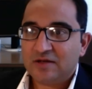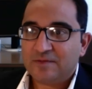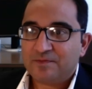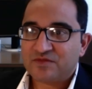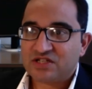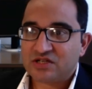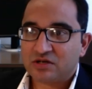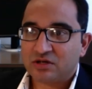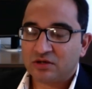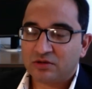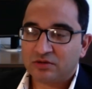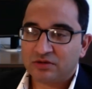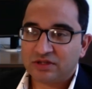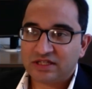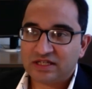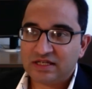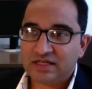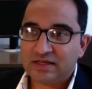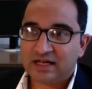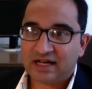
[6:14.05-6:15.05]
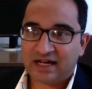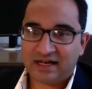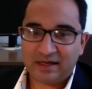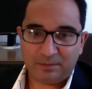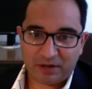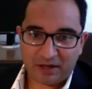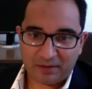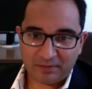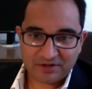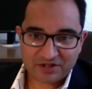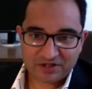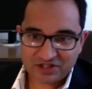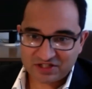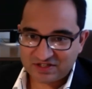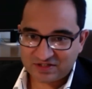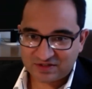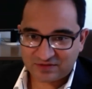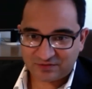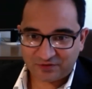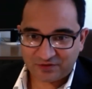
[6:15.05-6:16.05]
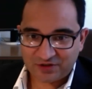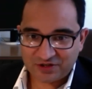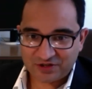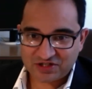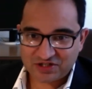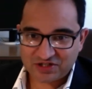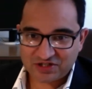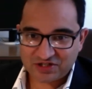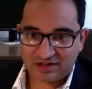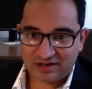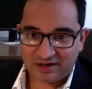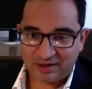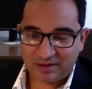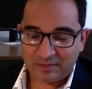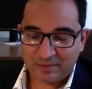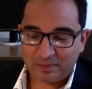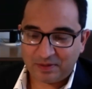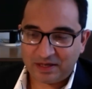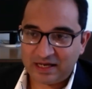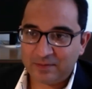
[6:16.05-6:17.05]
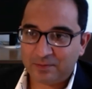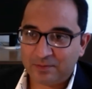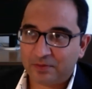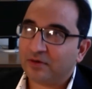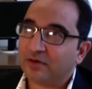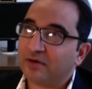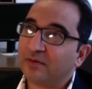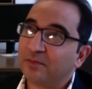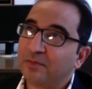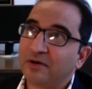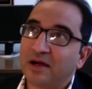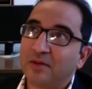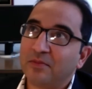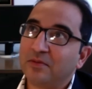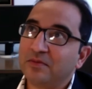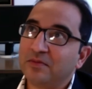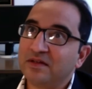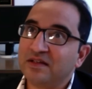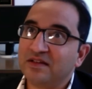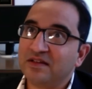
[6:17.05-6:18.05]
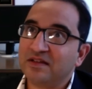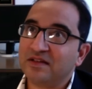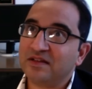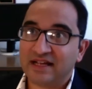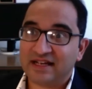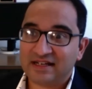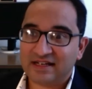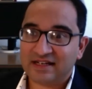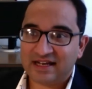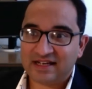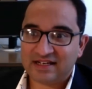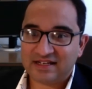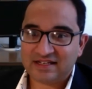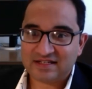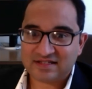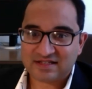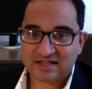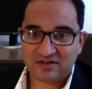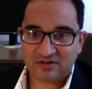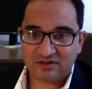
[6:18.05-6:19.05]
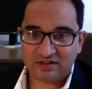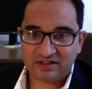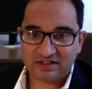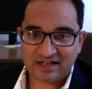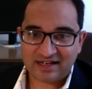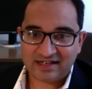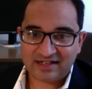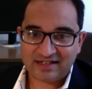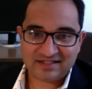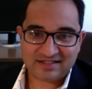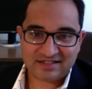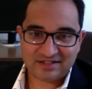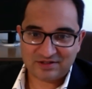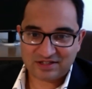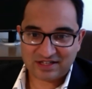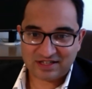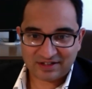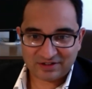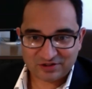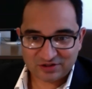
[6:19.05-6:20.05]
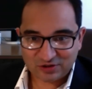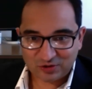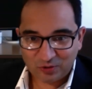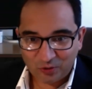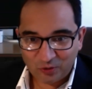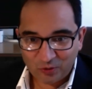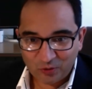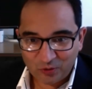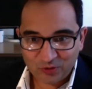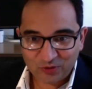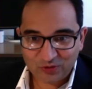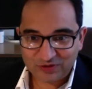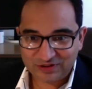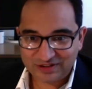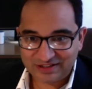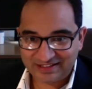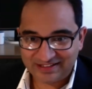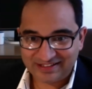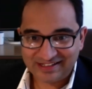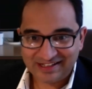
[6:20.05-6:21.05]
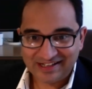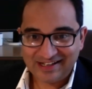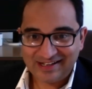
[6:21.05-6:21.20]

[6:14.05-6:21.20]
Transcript: So he kind of published this first paper probably in the late 80s, early 90s, and he got totally